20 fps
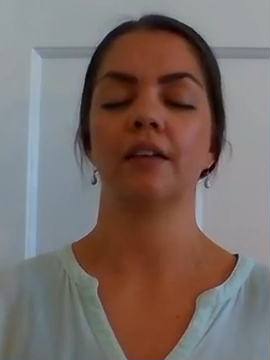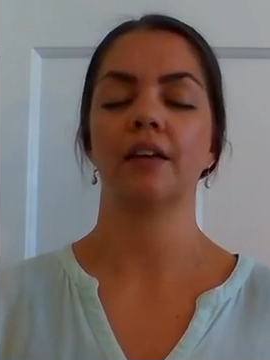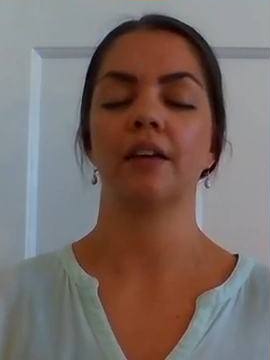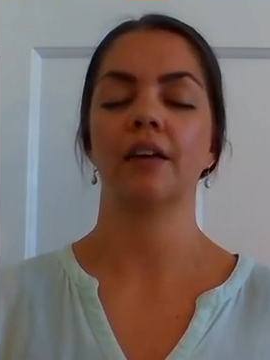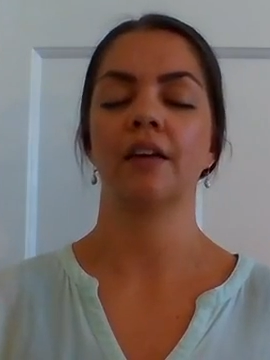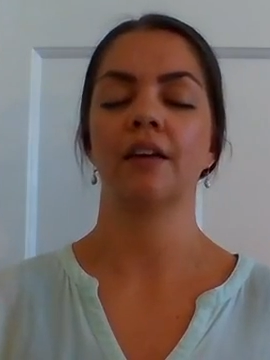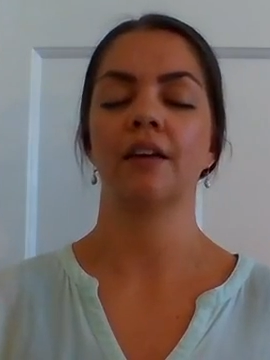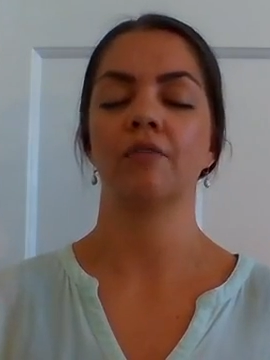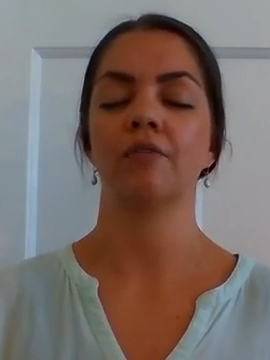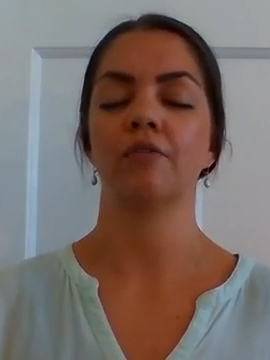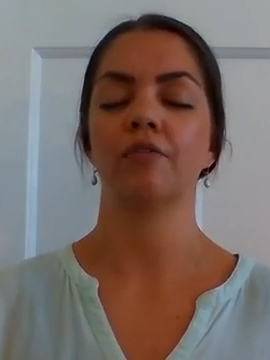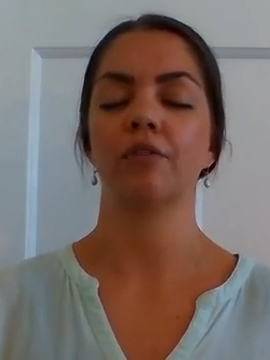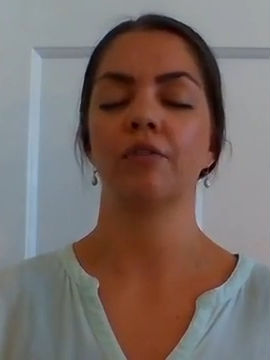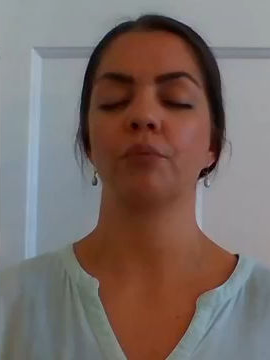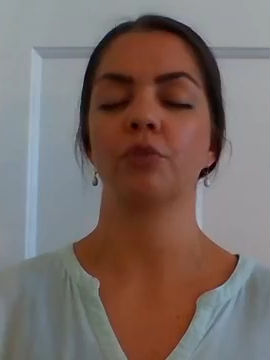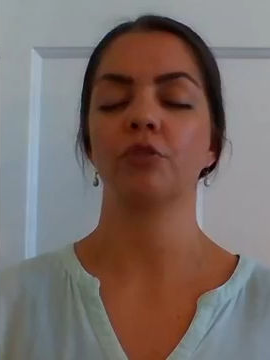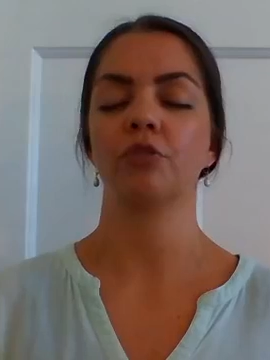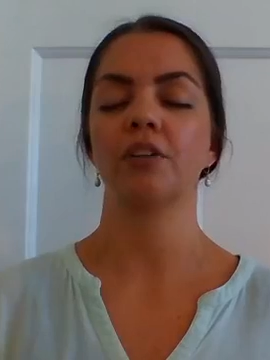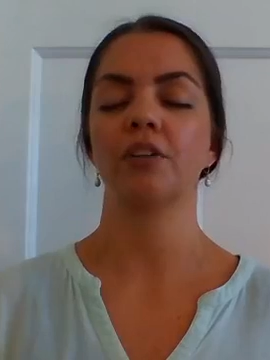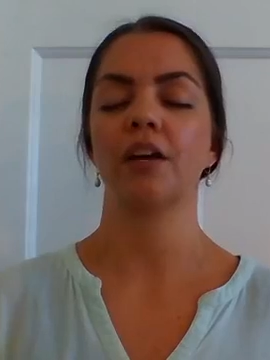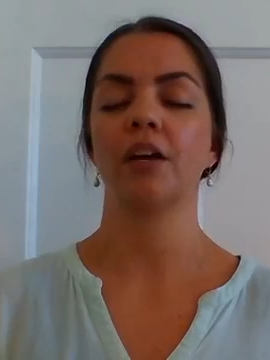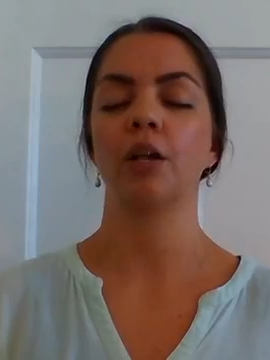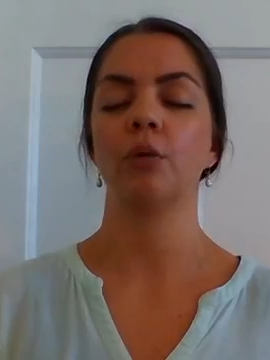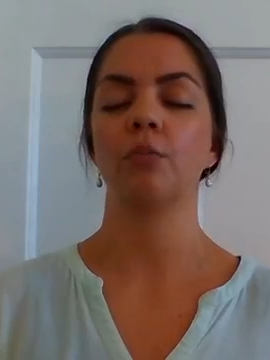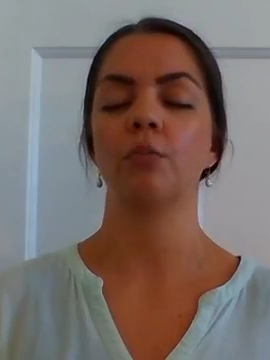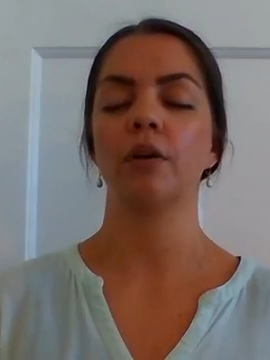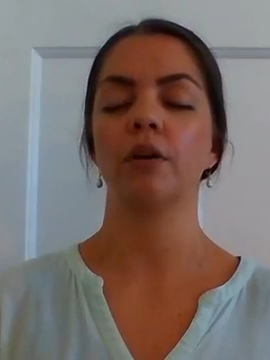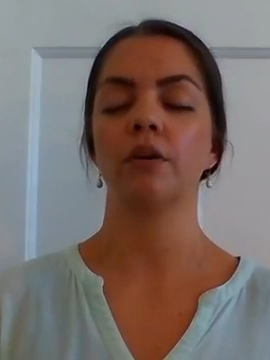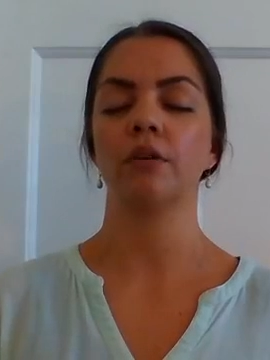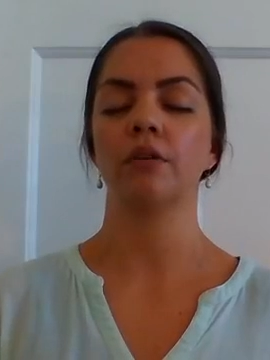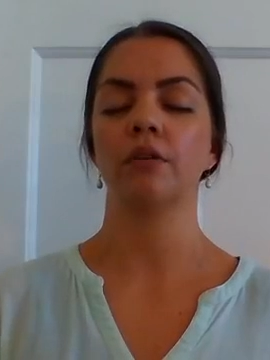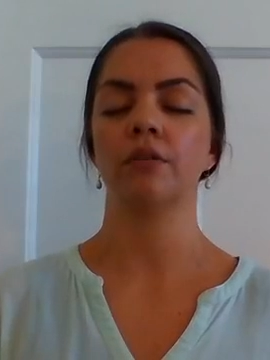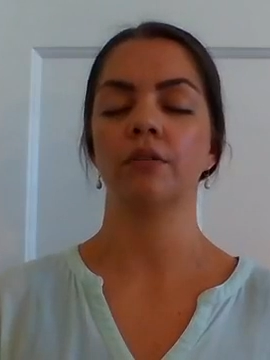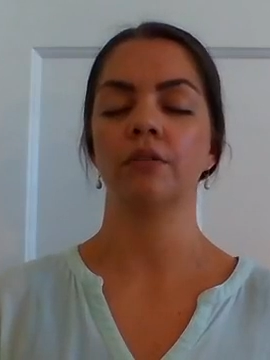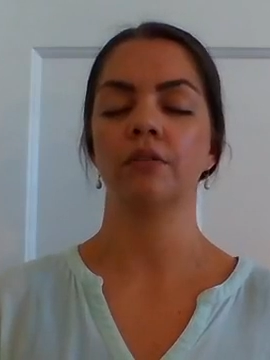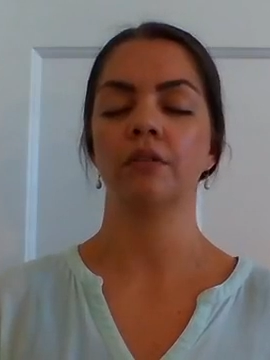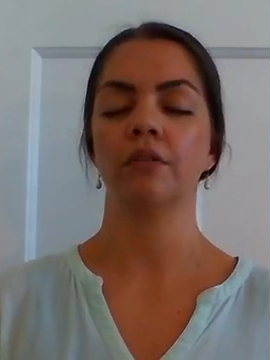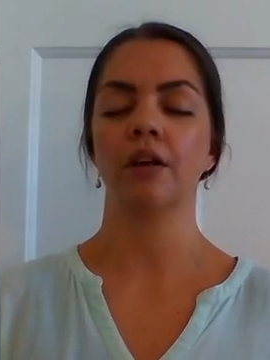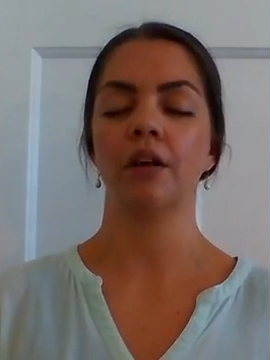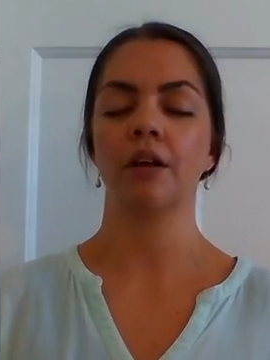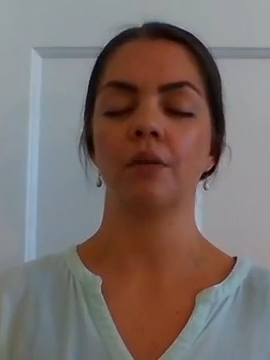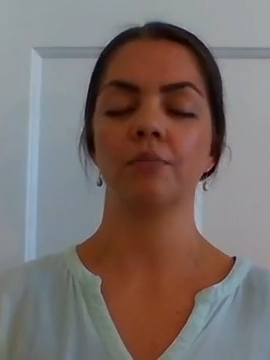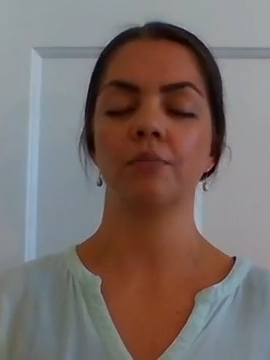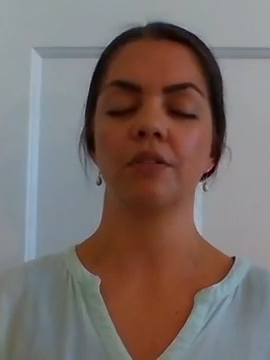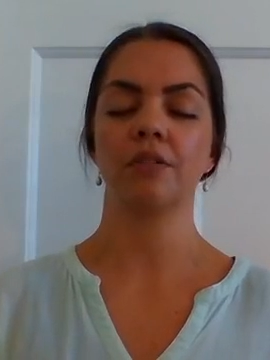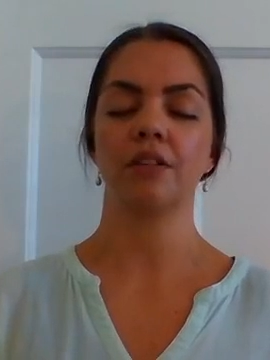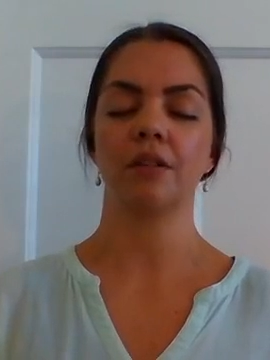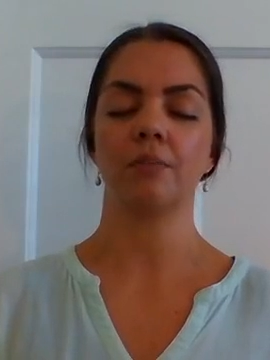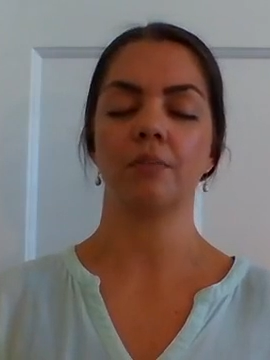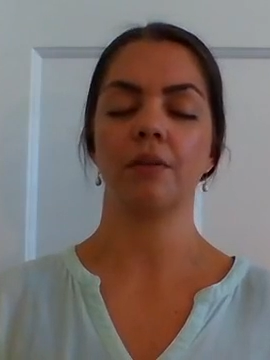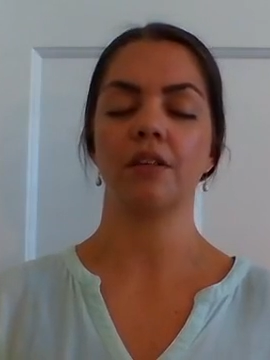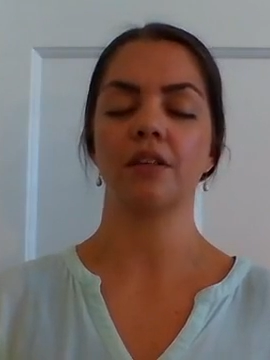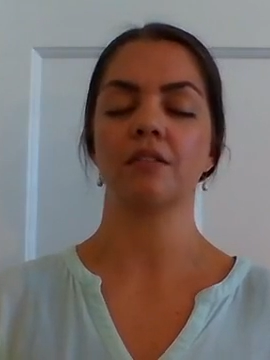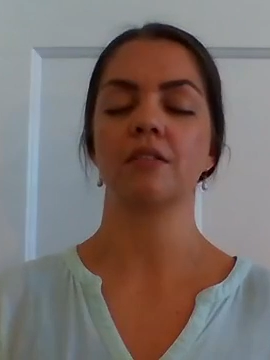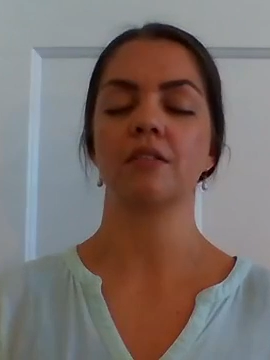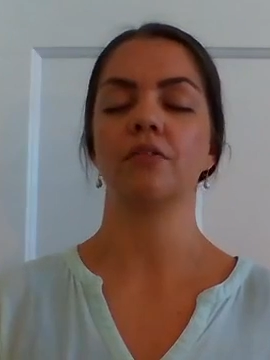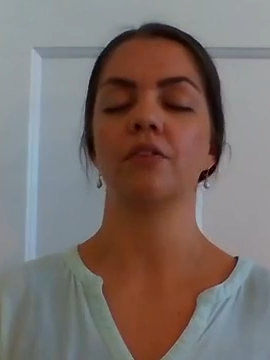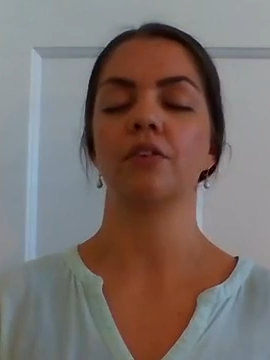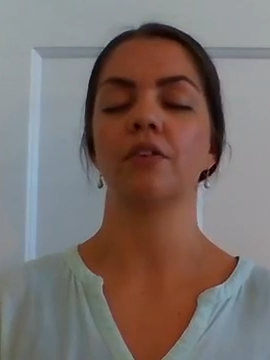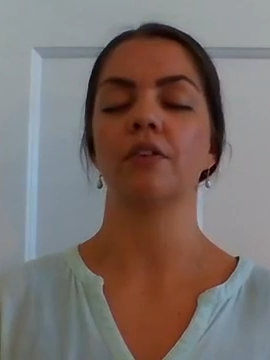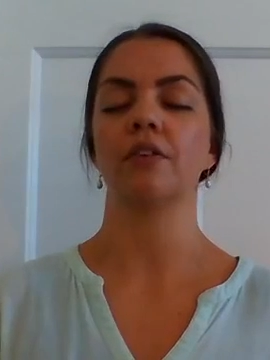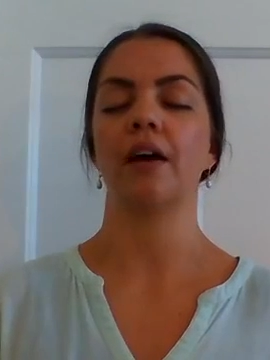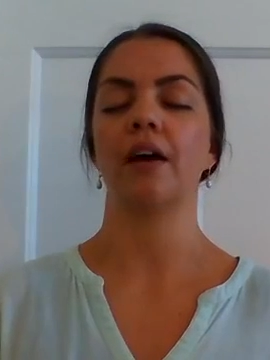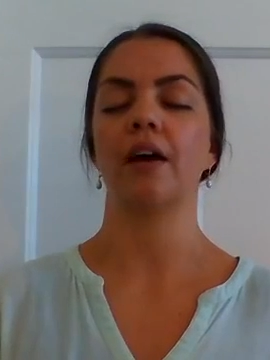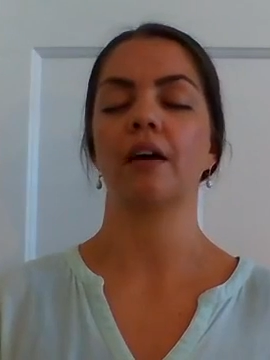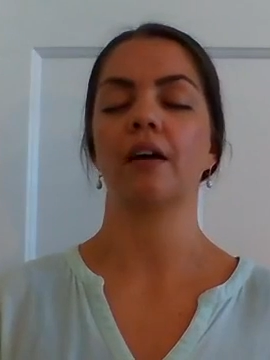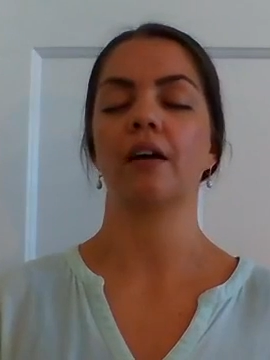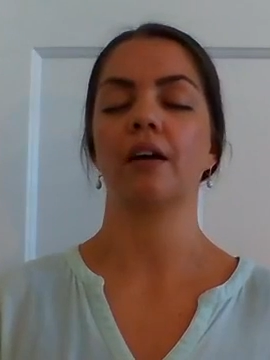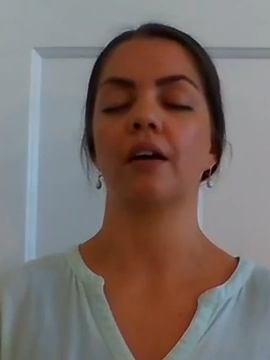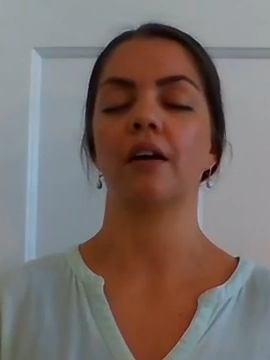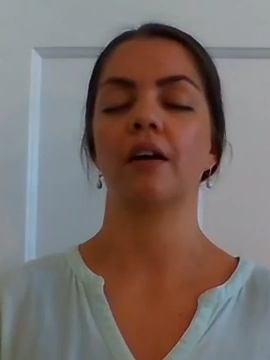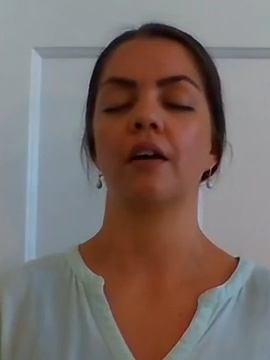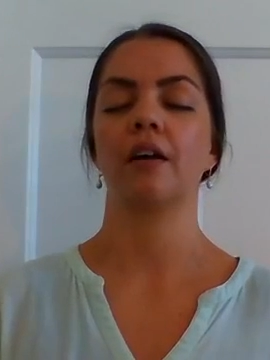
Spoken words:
again from your tailbone up to the base of your neck.